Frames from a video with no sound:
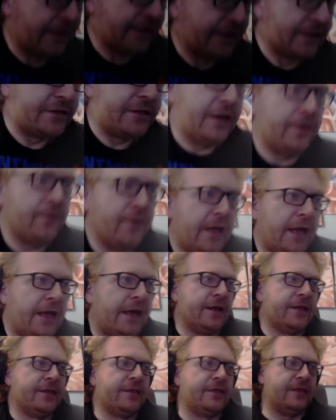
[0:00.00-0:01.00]
So
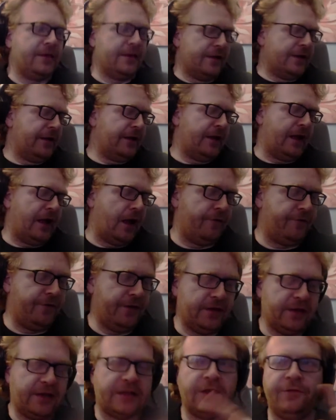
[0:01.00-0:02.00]
uh, I
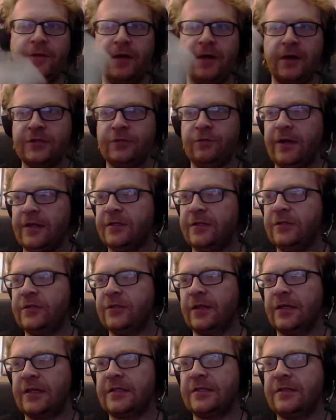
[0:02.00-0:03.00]
felt like the fairest way to do
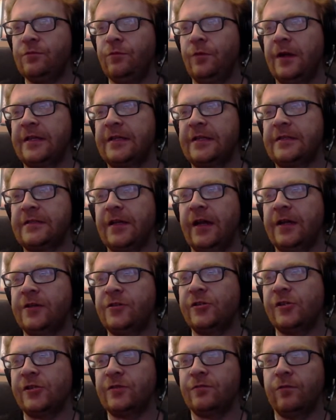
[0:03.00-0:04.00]
this was I
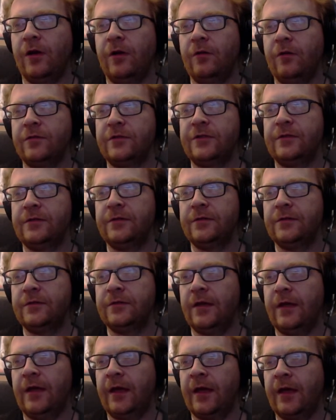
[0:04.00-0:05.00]
just wrote,
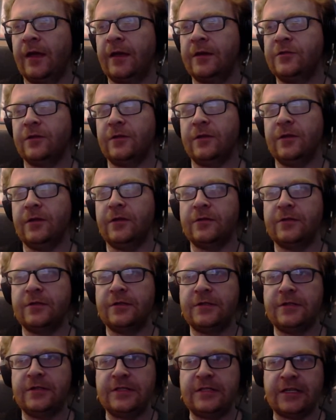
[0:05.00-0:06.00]
uh, took little
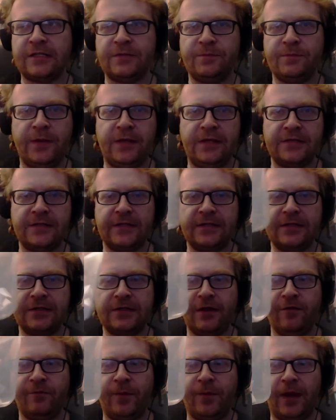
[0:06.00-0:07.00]
six pieces
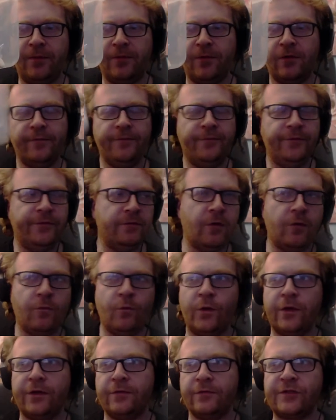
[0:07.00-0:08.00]
of paper, wrote
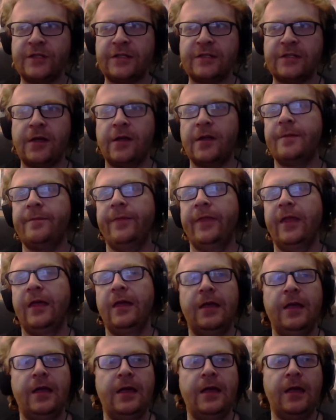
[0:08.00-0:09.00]
one through six on them,
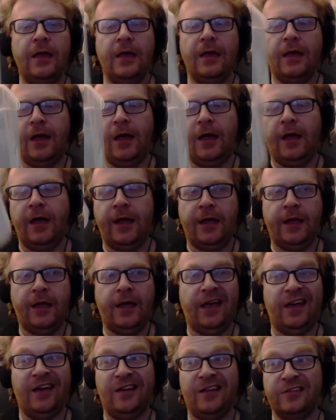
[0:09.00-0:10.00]
uh,
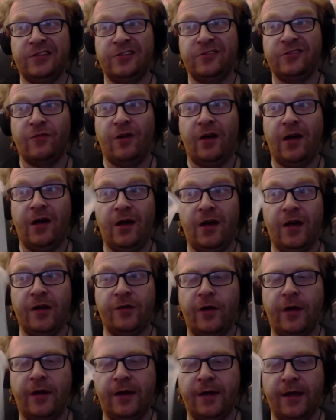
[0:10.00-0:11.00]
and I'll just draw
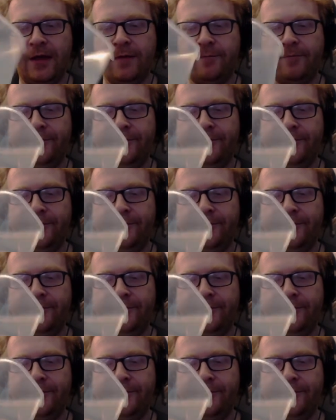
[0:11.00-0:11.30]
draw a name